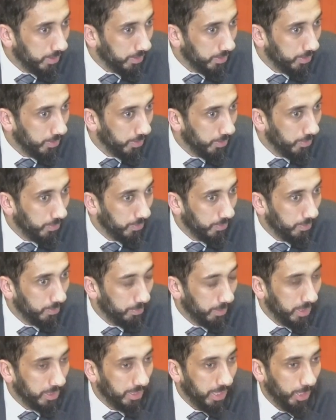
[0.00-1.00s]
You know,
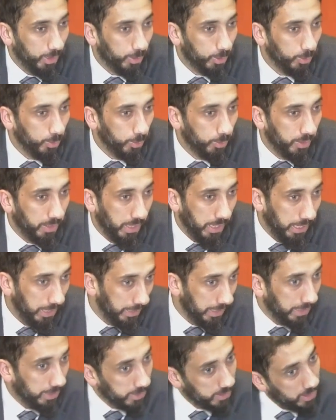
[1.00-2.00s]
bal tahsuduna, hey,
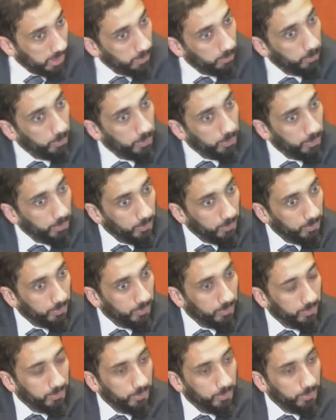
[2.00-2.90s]
let us come with you.